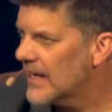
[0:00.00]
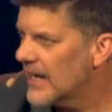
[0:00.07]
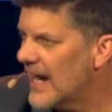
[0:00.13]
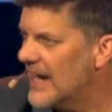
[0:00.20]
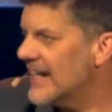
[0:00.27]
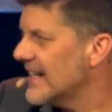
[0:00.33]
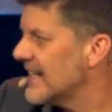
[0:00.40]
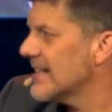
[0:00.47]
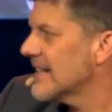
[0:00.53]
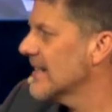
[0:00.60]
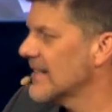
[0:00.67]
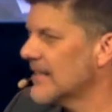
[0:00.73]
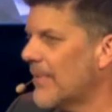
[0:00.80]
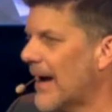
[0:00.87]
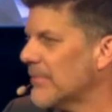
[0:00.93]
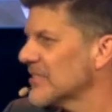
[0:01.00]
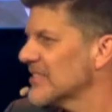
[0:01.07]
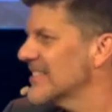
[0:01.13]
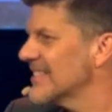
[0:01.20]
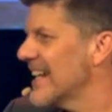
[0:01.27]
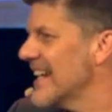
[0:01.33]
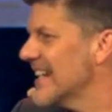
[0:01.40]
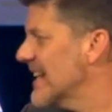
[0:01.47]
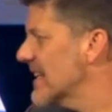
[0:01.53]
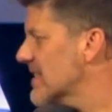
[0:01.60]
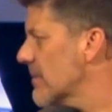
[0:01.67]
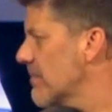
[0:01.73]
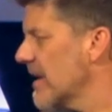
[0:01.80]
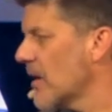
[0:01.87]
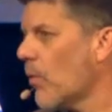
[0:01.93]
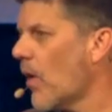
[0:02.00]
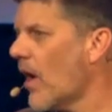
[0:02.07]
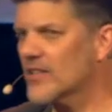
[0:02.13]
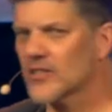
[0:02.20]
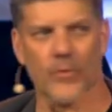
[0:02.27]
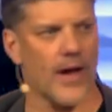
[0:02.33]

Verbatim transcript: And the Bible says that he gets up and he walks